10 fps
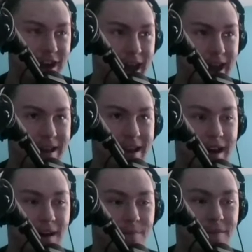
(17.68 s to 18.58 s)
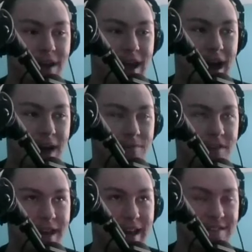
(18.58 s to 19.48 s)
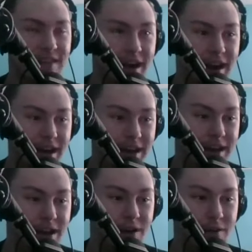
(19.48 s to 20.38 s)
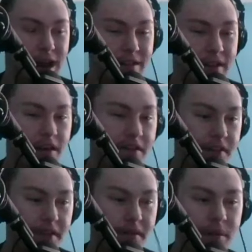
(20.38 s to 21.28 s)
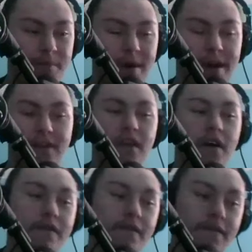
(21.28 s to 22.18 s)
And to get started, you know, kind of tell us a little bit about yourself.